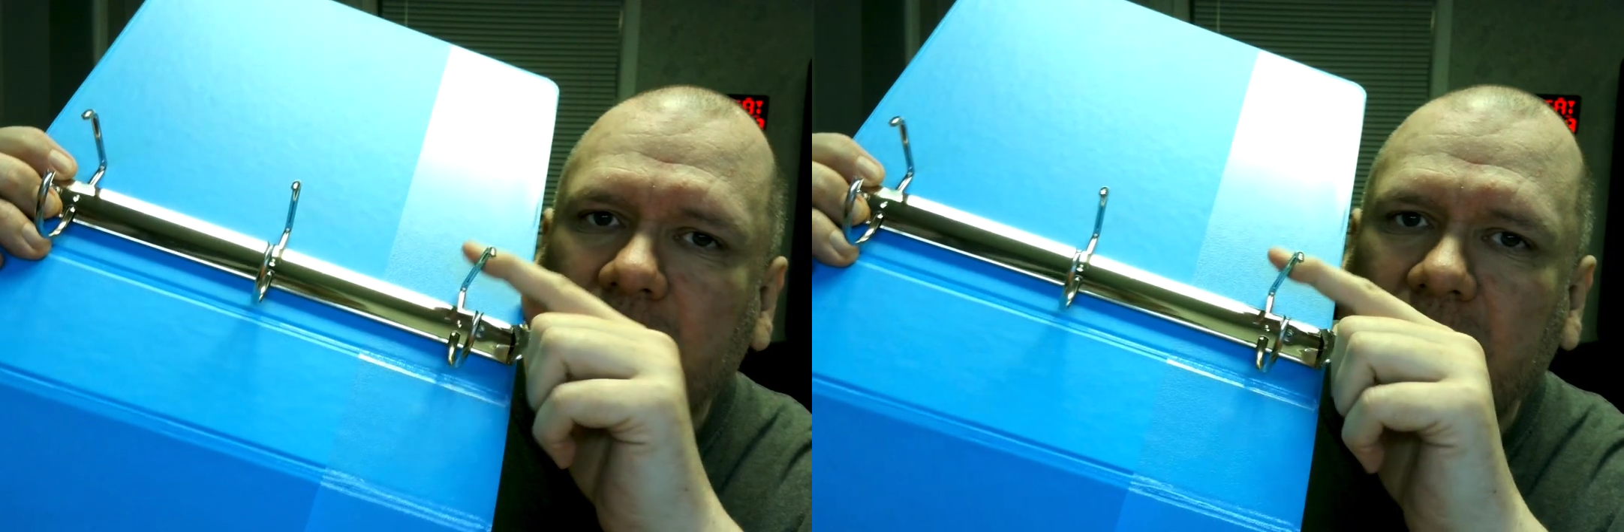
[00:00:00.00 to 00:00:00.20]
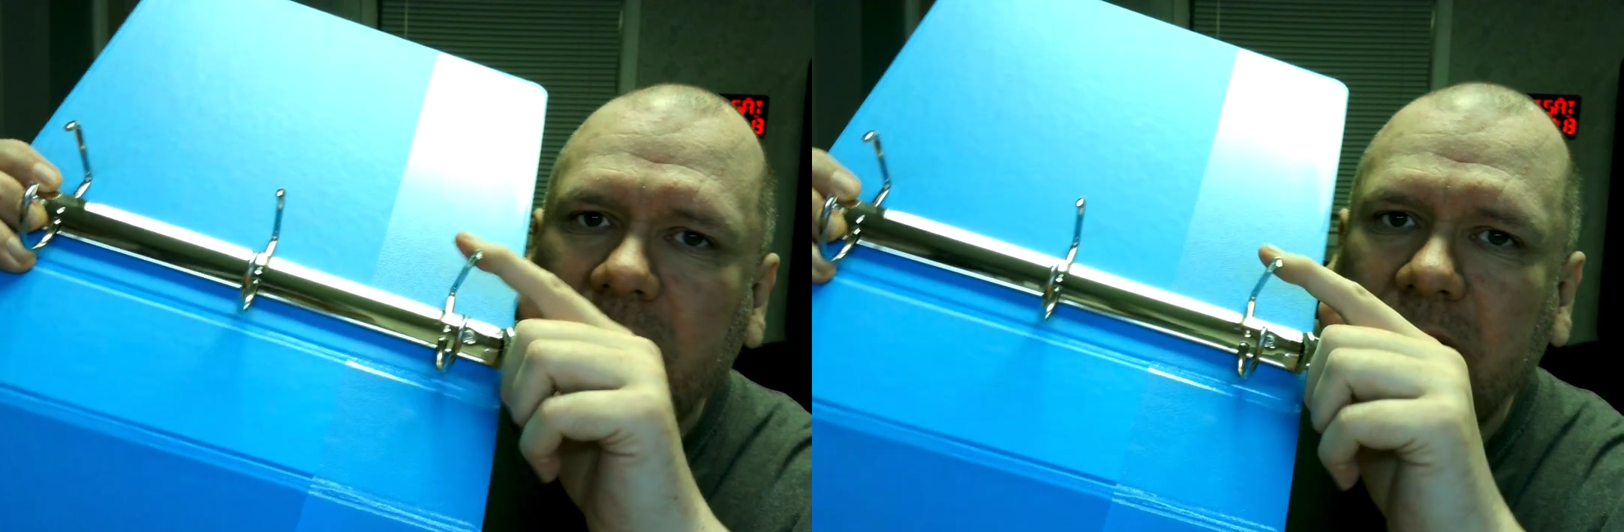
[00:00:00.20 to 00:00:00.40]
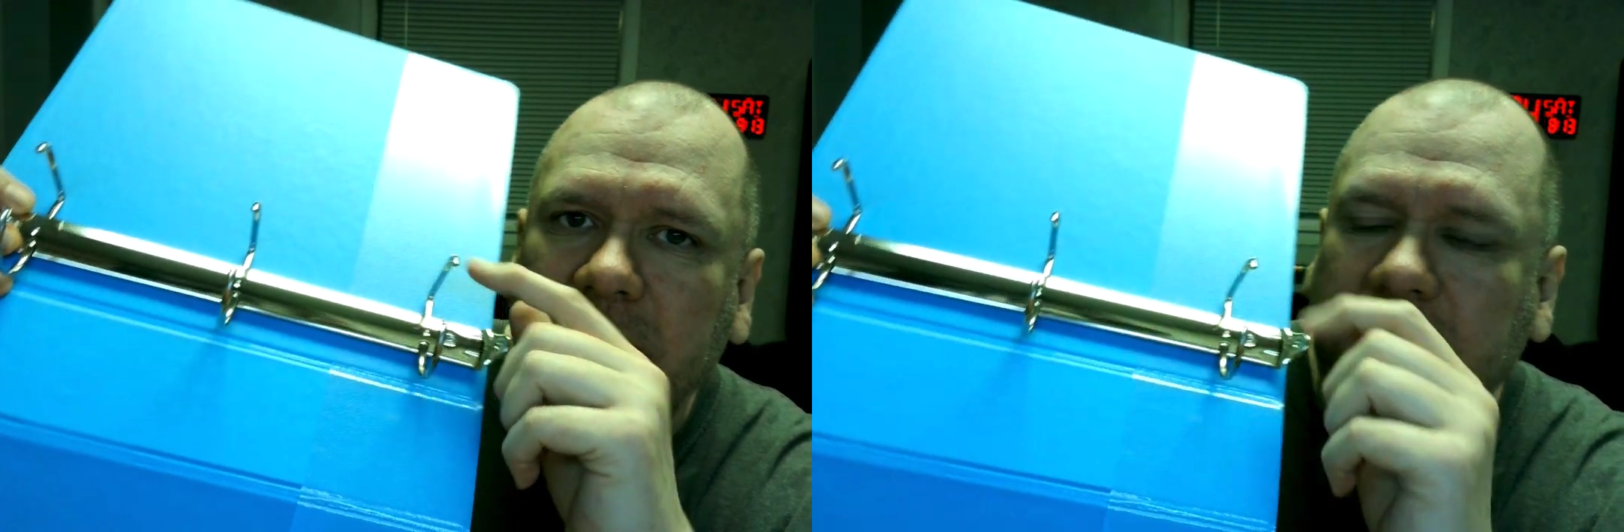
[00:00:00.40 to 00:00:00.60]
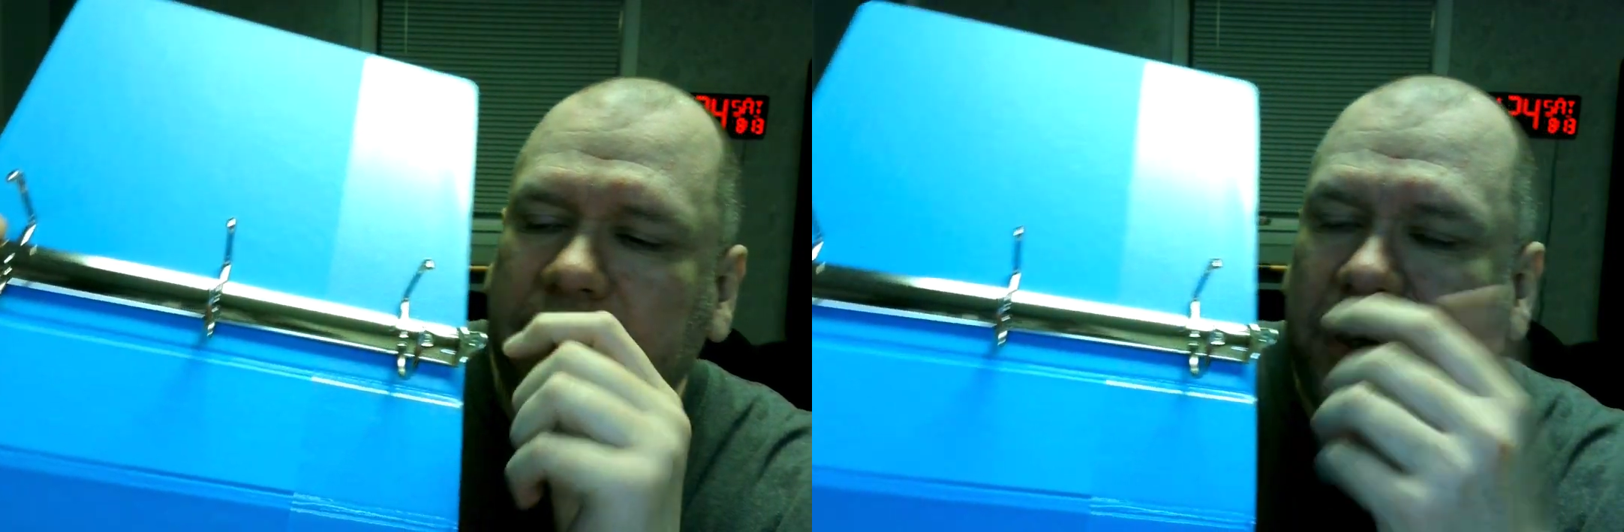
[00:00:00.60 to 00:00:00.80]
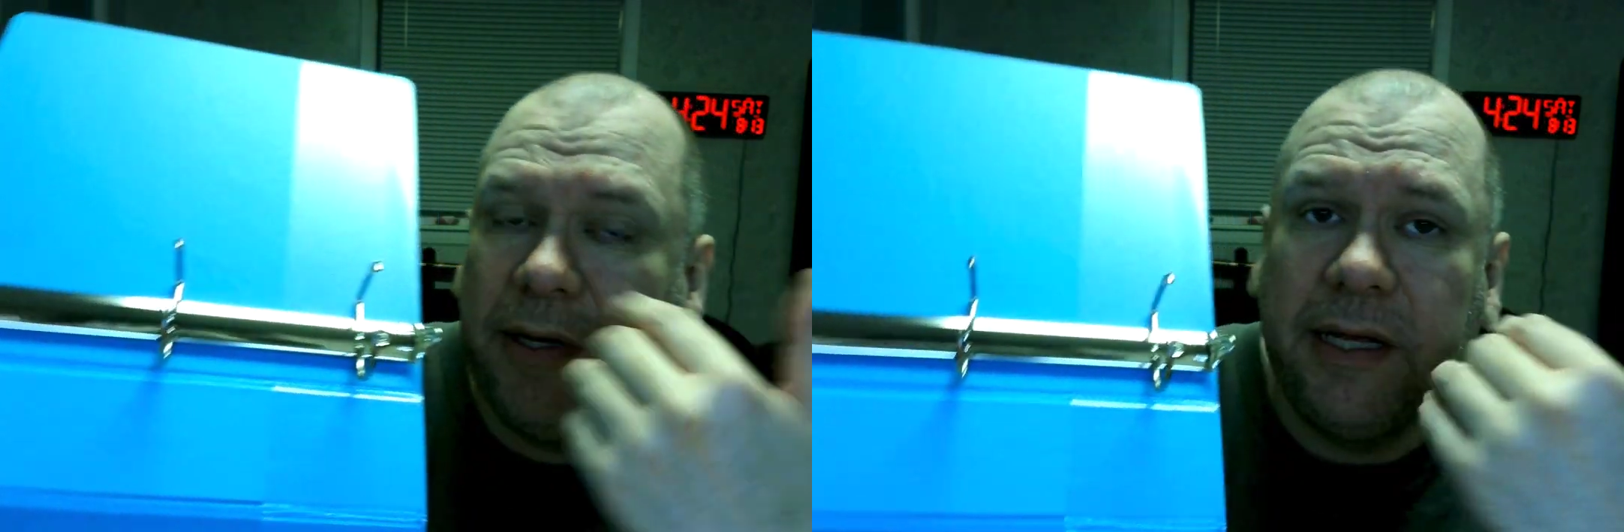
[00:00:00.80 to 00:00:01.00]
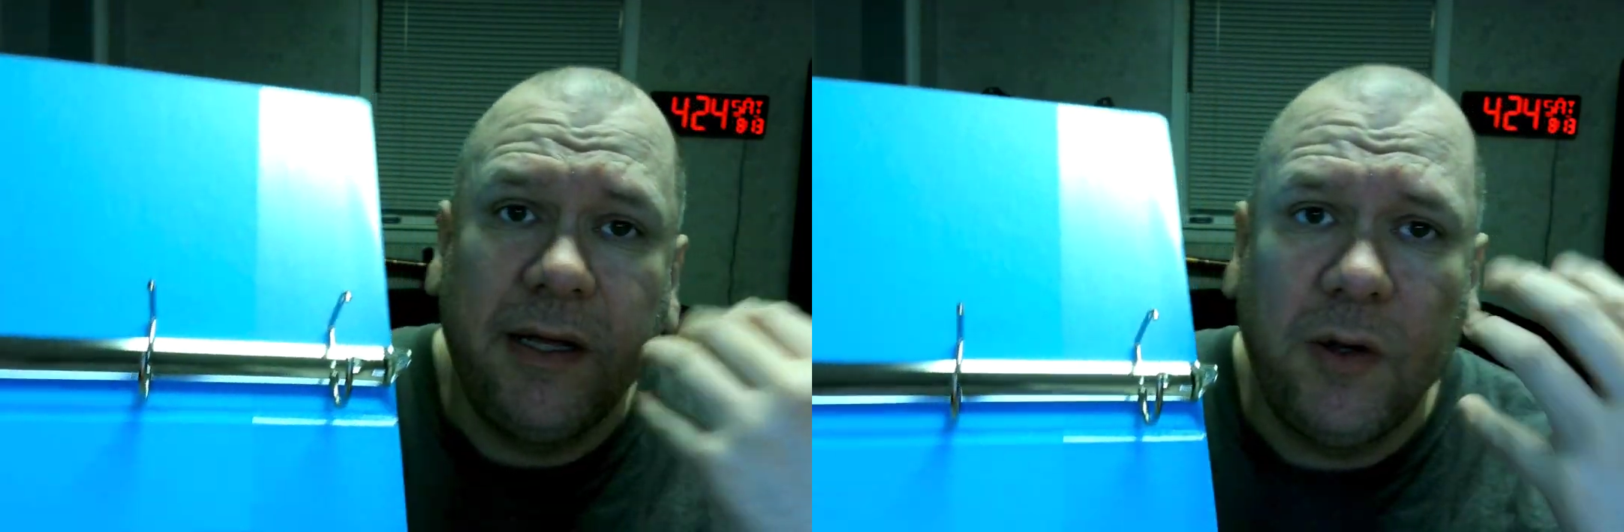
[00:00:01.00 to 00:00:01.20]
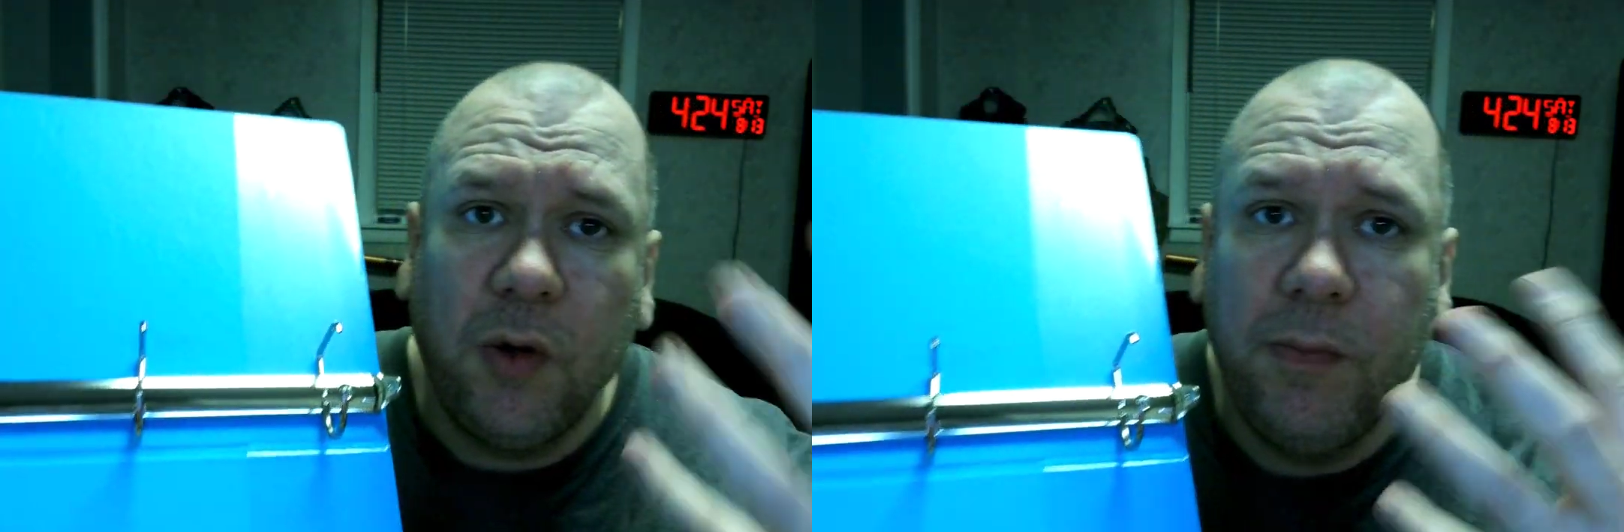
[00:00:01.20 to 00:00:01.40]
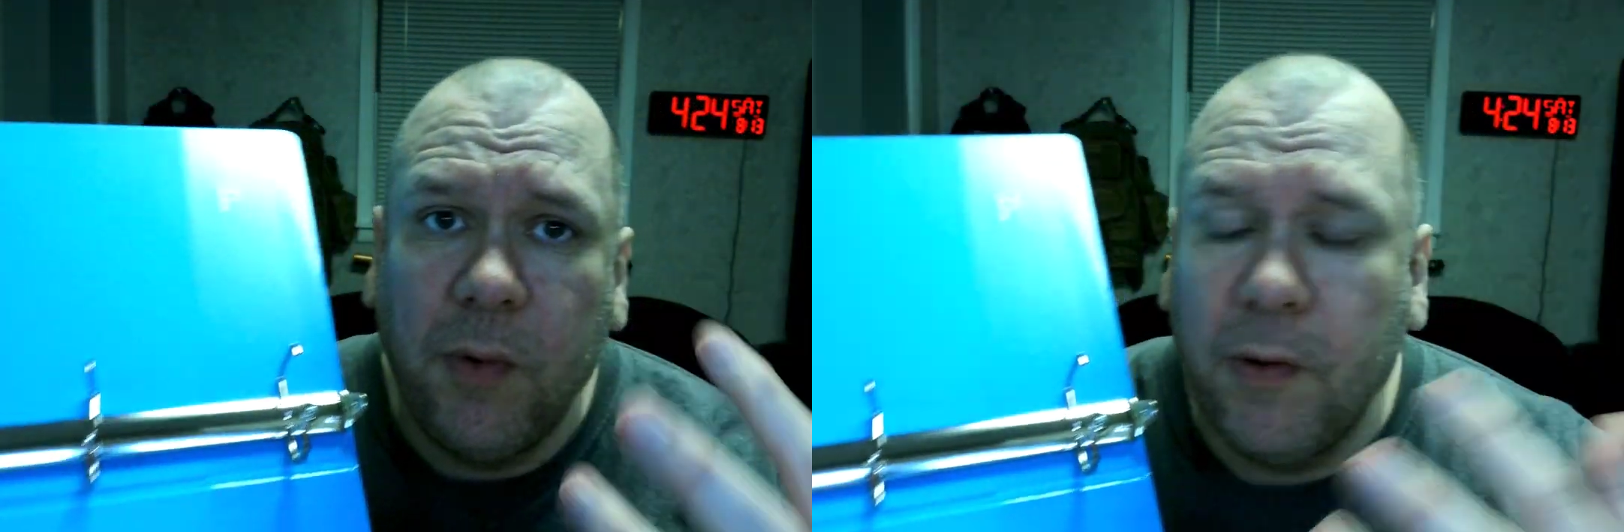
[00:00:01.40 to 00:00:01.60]
uh, the ability to
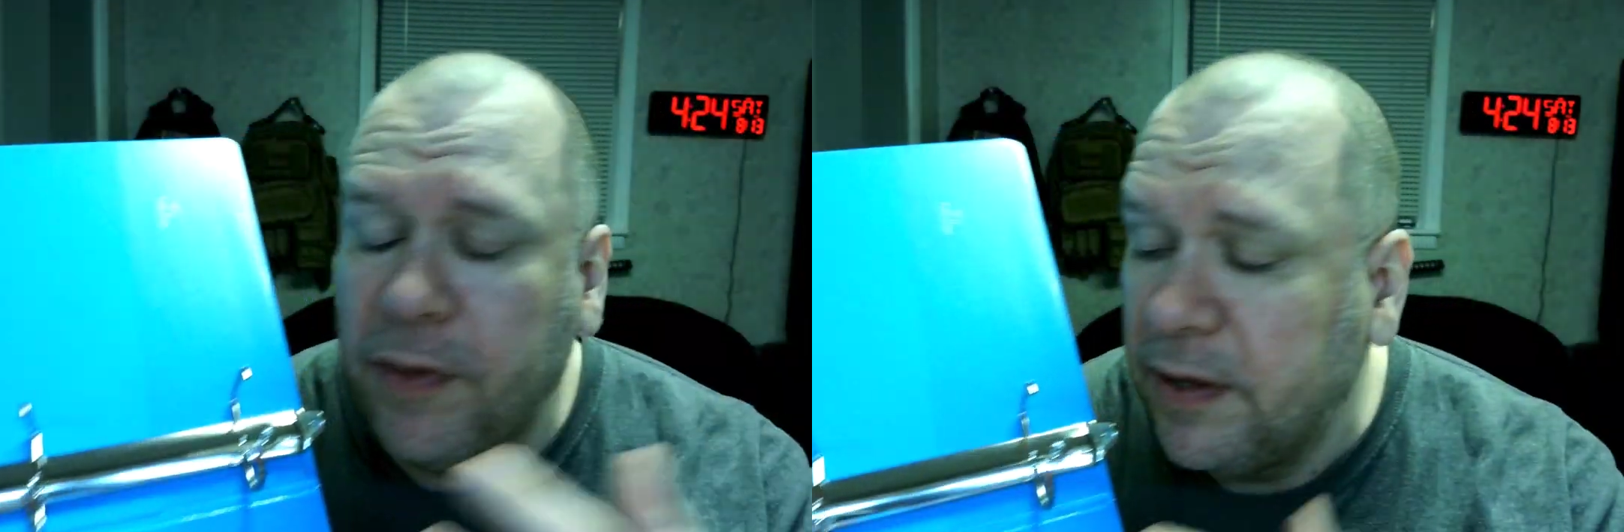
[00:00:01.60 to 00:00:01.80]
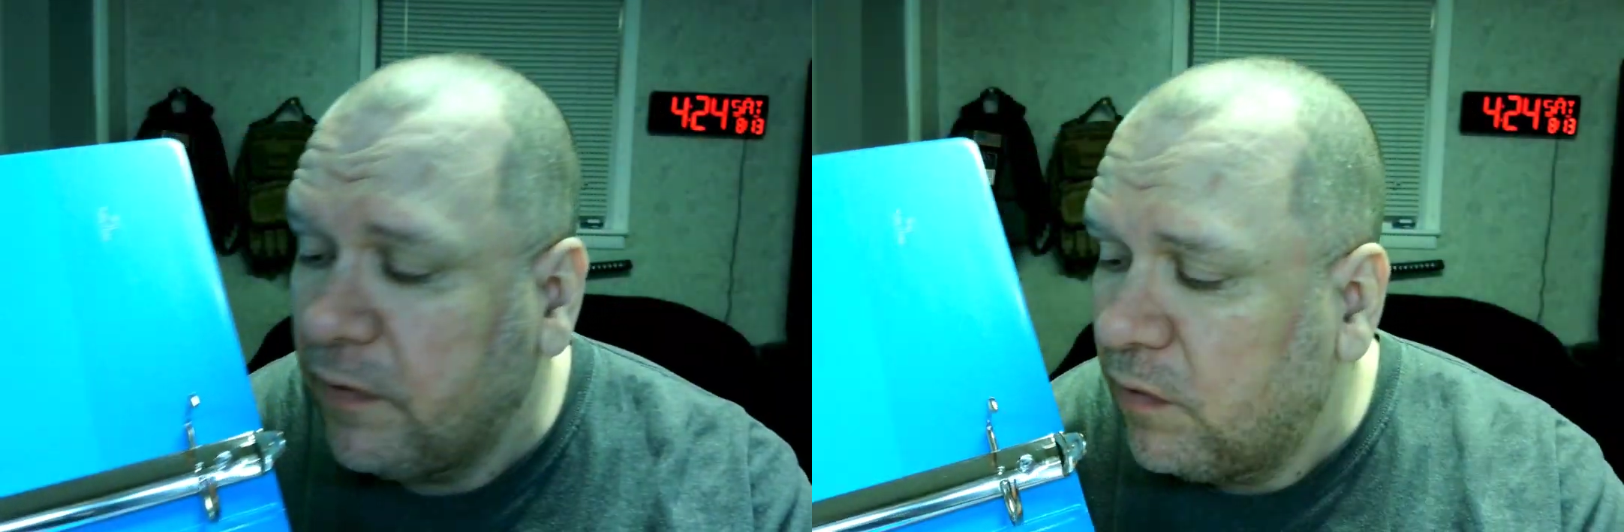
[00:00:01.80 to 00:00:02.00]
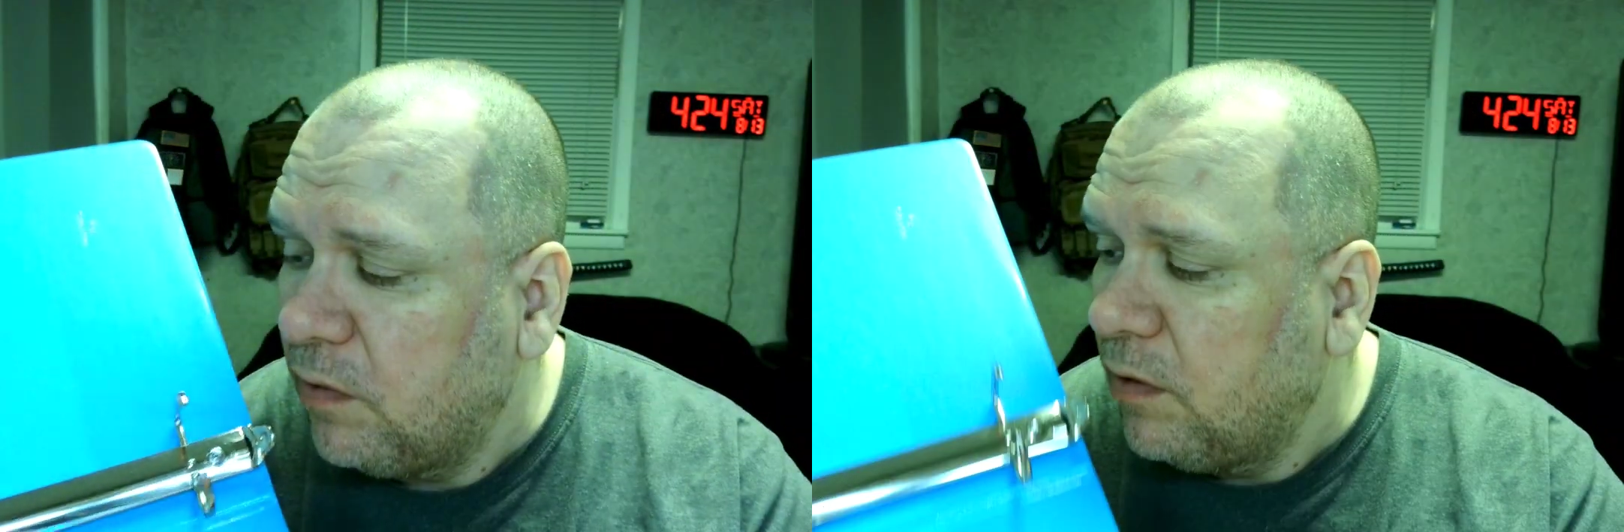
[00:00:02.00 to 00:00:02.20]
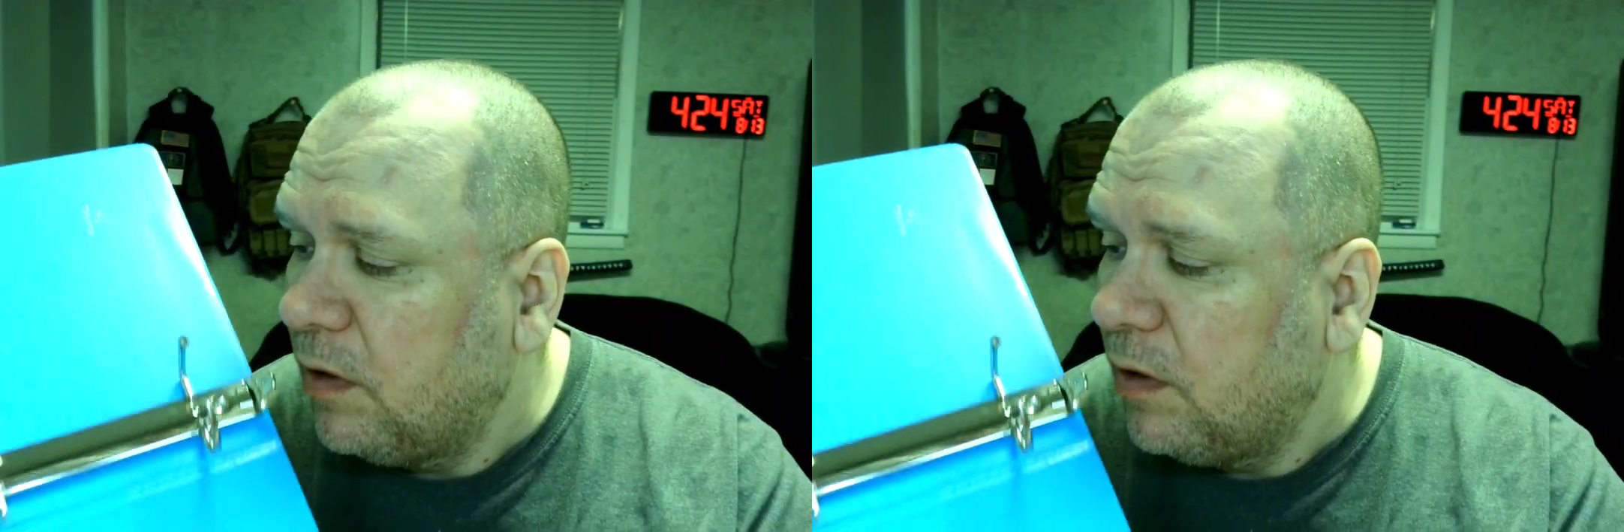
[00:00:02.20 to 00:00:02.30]
hold more things.